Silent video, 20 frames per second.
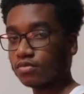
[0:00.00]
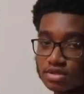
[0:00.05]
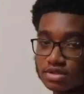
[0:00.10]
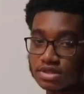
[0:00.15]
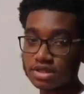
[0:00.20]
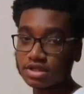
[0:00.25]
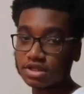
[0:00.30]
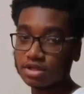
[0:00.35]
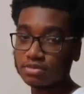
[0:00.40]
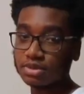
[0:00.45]

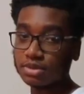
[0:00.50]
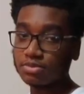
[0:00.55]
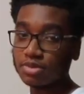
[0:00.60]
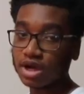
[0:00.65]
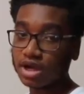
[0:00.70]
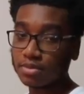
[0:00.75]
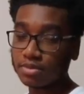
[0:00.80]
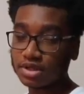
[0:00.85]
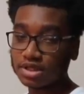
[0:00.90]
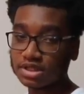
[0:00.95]
So then you'll be
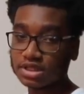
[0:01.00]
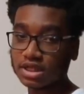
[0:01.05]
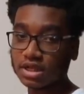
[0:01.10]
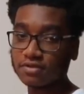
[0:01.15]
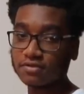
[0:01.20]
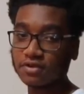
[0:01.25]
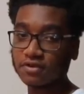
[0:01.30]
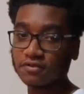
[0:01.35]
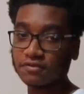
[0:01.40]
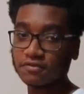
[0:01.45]
bribing
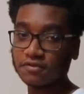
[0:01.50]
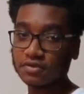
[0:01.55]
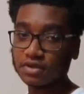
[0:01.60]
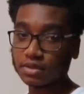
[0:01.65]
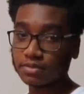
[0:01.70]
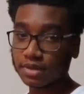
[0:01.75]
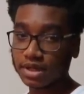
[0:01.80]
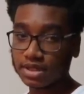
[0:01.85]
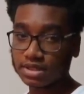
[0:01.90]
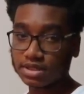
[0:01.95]
yourself of
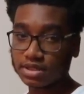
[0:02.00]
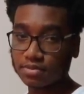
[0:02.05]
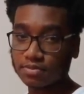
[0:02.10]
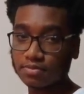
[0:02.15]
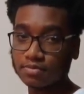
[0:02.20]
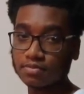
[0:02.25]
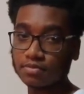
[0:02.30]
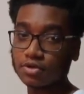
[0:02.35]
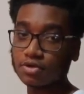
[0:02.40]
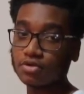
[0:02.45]
the
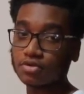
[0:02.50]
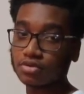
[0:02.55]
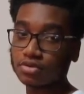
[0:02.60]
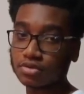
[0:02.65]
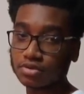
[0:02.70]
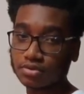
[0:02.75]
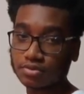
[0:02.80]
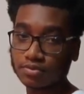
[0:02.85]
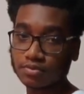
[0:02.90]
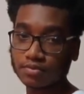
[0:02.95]
bicep
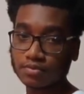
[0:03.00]
growth.